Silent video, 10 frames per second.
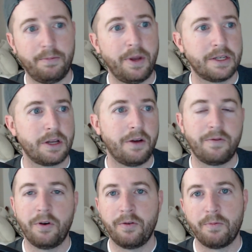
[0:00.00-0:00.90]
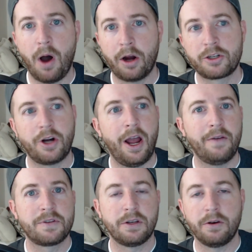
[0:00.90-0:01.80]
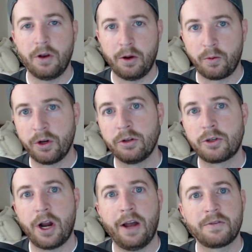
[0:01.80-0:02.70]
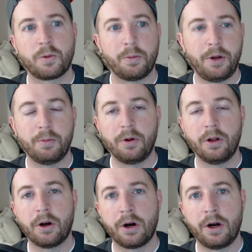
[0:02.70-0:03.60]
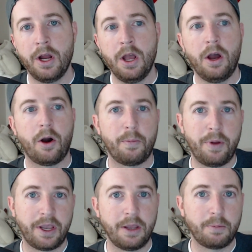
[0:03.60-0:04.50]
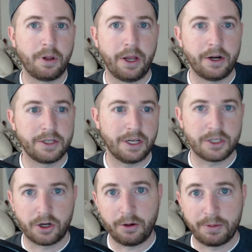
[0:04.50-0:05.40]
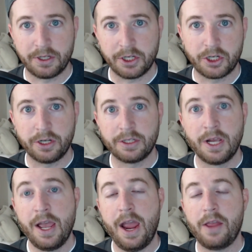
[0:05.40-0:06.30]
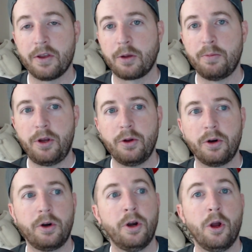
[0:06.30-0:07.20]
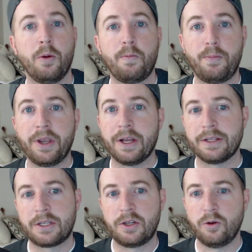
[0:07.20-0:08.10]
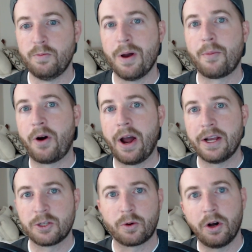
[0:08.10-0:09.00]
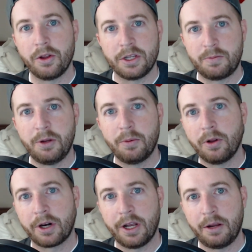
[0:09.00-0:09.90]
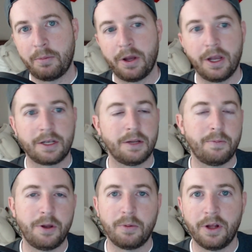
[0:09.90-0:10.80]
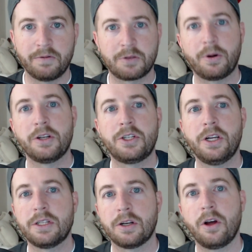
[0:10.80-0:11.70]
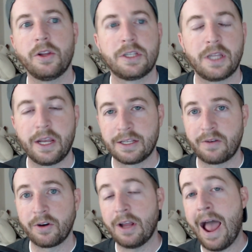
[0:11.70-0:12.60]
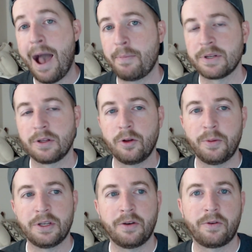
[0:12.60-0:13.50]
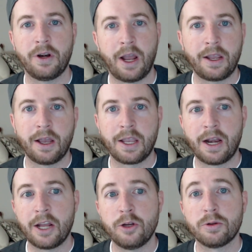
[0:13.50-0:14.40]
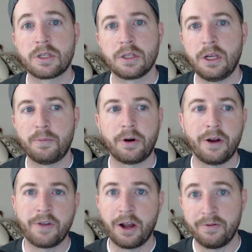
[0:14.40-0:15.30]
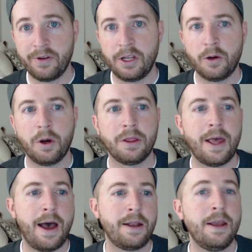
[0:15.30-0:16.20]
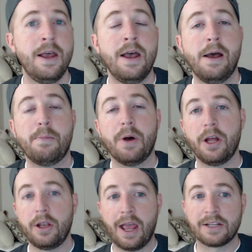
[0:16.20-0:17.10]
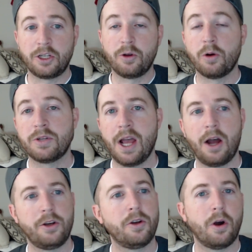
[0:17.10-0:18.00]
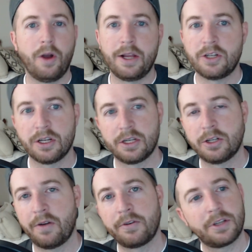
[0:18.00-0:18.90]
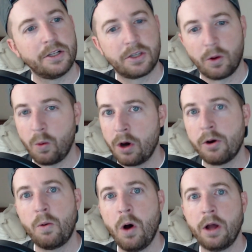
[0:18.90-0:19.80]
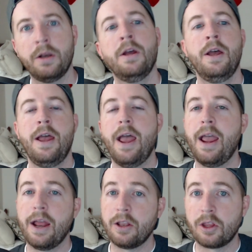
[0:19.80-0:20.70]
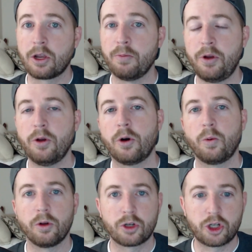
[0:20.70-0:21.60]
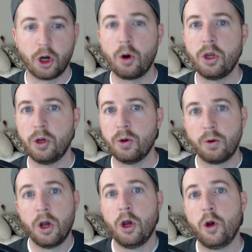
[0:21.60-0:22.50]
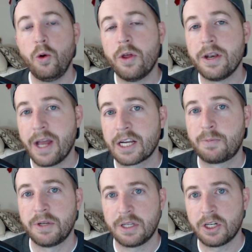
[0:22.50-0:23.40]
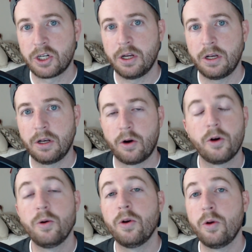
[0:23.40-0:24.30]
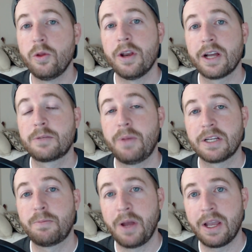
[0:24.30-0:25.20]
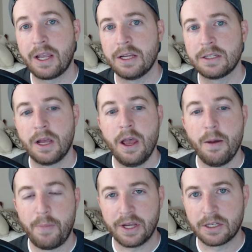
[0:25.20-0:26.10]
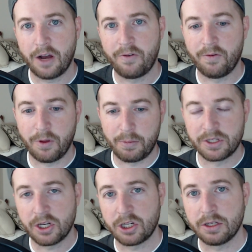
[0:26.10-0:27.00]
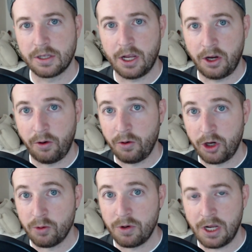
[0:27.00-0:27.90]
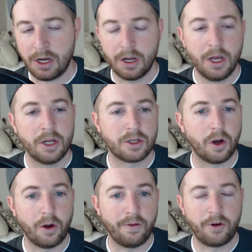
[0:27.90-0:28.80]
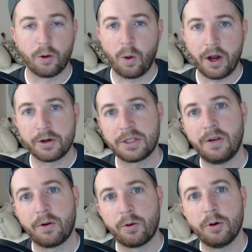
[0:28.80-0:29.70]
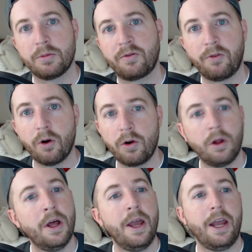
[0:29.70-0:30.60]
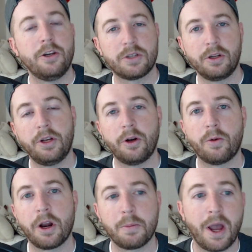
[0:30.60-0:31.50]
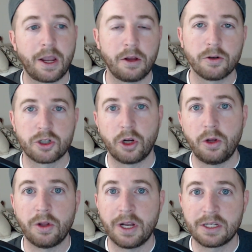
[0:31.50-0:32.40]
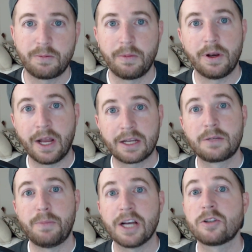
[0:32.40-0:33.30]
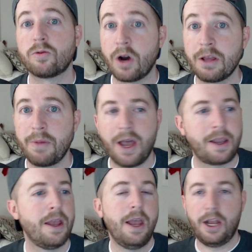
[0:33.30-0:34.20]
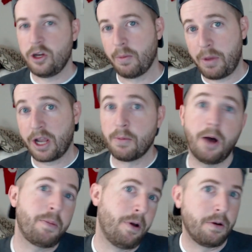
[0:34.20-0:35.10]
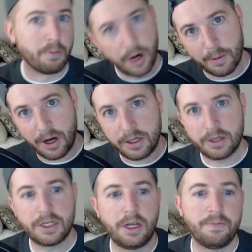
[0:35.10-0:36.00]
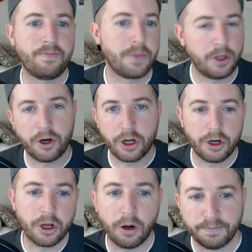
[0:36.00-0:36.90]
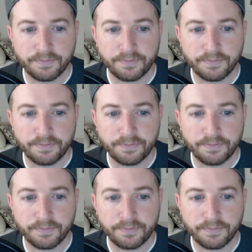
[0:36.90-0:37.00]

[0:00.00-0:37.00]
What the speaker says: based off of mock drafts and real drafts where people are picking players at certain positions, and the computer begins to memorize where all these people are getting picked, and people have spreadsheets and all these things. Every app is a little bit different. I use Sleeper. I've got a video on that. But as you go down, you go, hey, Justin Jefferson's the 101, and the computer will show you who the next position or who the next best pick is based off of the positions that you need. So if your wide receiver room's full and you still need a running back, it'll show you the next best running back, and you can pick them up, bring them onto your team. You're good to go.